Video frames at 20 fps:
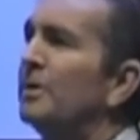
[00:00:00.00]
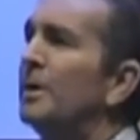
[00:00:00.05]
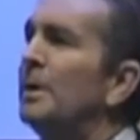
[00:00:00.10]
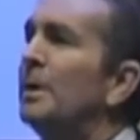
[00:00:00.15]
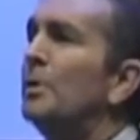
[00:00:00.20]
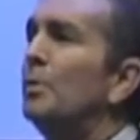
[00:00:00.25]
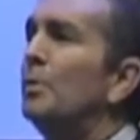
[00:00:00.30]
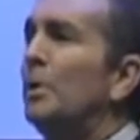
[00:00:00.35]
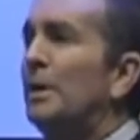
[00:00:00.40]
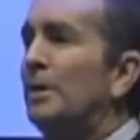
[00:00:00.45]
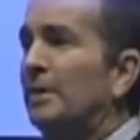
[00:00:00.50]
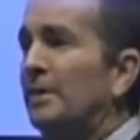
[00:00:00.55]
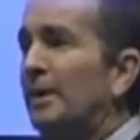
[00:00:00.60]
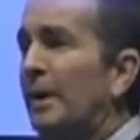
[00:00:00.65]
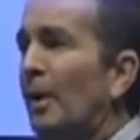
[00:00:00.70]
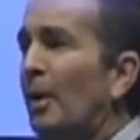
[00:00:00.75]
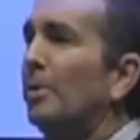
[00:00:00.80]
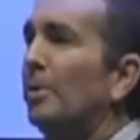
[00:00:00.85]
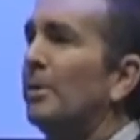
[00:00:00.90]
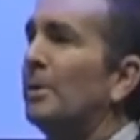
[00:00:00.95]
We could help
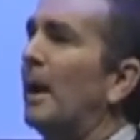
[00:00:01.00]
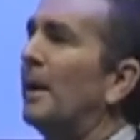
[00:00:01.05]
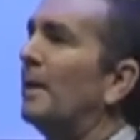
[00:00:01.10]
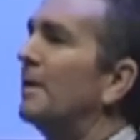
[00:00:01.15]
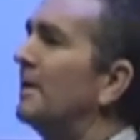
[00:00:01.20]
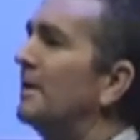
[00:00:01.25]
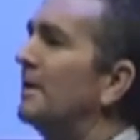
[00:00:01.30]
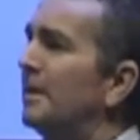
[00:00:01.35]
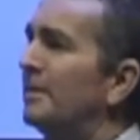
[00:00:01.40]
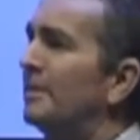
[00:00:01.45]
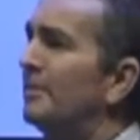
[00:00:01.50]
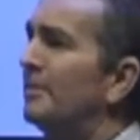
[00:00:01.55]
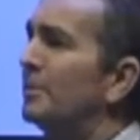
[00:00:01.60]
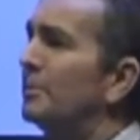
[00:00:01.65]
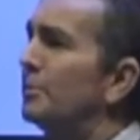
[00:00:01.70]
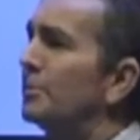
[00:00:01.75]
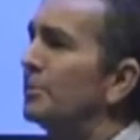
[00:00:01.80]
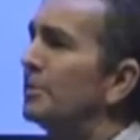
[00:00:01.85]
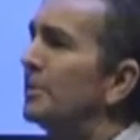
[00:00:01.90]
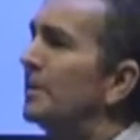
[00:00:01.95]
a lot of the individuals
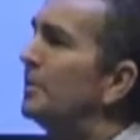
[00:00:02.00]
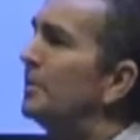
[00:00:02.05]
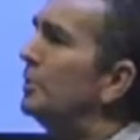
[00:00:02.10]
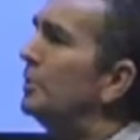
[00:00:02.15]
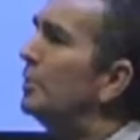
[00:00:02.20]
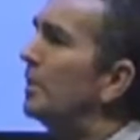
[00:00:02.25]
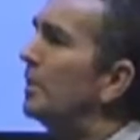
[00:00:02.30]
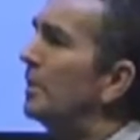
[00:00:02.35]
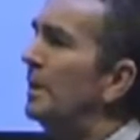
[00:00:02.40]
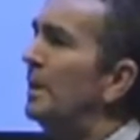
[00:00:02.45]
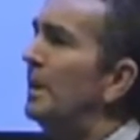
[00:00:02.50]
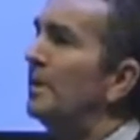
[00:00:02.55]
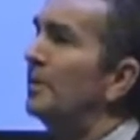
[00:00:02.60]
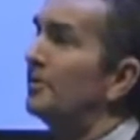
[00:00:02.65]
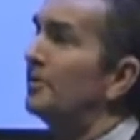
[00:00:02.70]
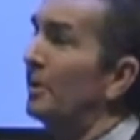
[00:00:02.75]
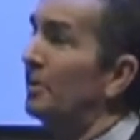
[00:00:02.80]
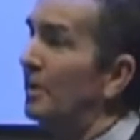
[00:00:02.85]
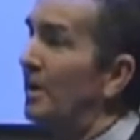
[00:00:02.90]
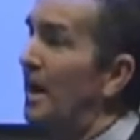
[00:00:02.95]
that you are so
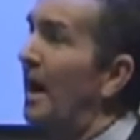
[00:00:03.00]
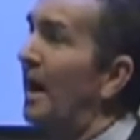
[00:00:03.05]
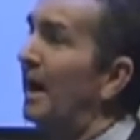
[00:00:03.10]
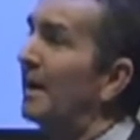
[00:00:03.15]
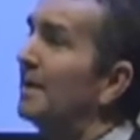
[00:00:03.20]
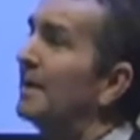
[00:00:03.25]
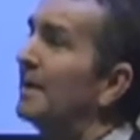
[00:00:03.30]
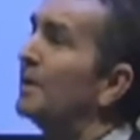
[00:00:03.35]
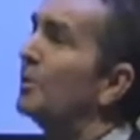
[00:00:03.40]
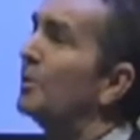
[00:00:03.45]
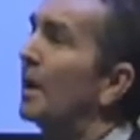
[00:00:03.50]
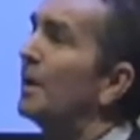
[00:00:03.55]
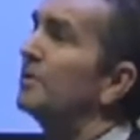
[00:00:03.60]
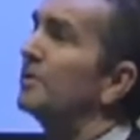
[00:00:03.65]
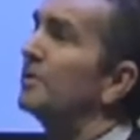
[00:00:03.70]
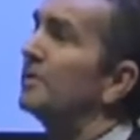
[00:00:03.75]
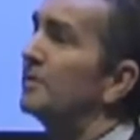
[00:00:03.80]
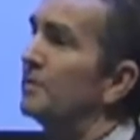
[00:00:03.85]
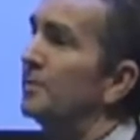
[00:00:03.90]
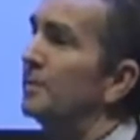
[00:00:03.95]
kindly and
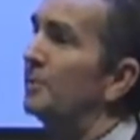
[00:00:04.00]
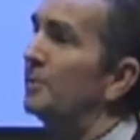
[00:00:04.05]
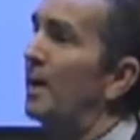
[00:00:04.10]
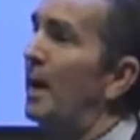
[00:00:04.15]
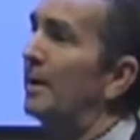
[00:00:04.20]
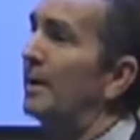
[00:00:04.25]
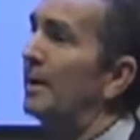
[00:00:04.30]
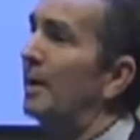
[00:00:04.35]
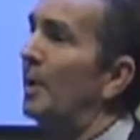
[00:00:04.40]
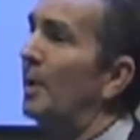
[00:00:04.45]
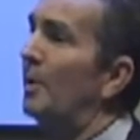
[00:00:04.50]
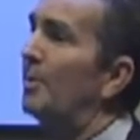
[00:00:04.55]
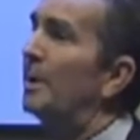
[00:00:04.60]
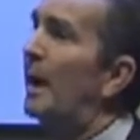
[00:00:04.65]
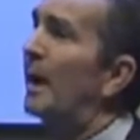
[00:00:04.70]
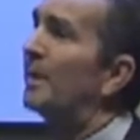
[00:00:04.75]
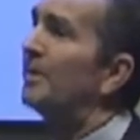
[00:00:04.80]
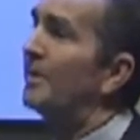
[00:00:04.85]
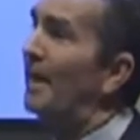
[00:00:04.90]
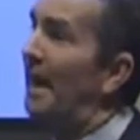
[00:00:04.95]
graciously trying to help, and I
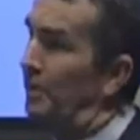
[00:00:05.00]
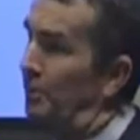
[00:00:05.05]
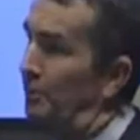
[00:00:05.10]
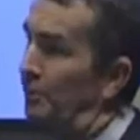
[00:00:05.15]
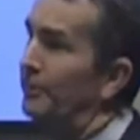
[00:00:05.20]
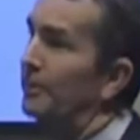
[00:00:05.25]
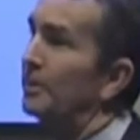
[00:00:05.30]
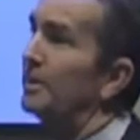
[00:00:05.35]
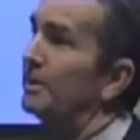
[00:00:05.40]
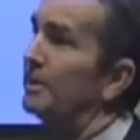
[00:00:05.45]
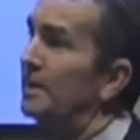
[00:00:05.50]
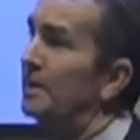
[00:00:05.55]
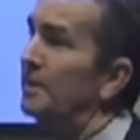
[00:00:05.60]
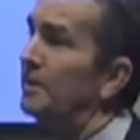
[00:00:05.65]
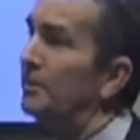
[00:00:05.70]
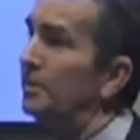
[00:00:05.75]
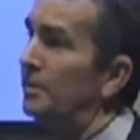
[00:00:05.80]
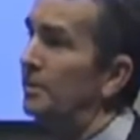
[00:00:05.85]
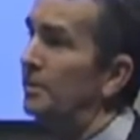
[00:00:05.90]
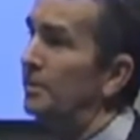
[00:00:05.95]
thank you for continuing to
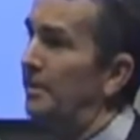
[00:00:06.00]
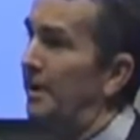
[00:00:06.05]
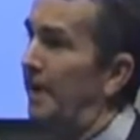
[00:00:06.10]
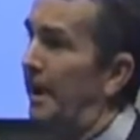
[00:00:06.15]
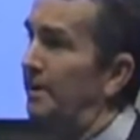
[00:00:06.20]
do that.